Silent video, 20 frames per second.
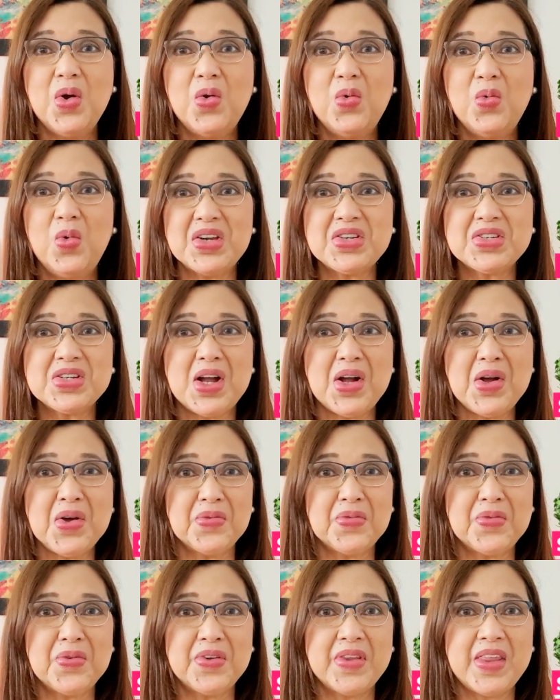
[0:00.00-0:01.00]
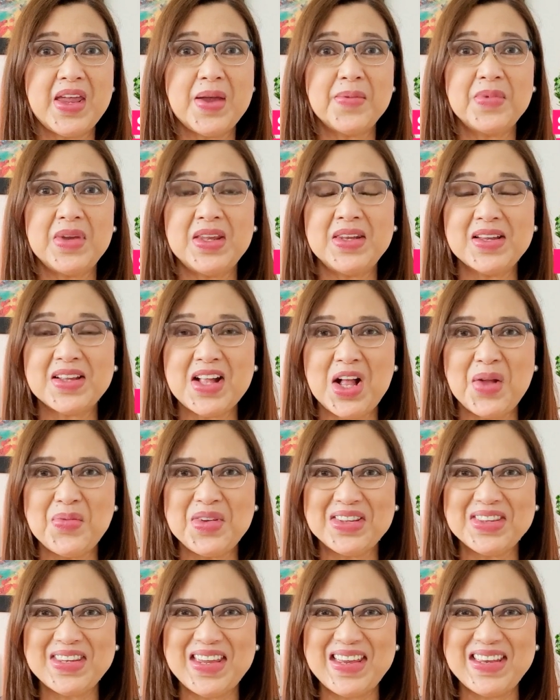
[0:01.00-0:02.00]
watch out for them in the
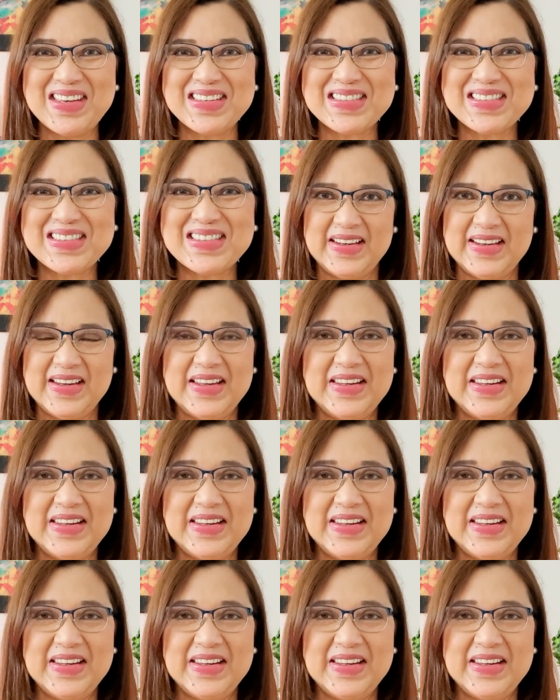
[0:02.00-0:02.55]
coming days.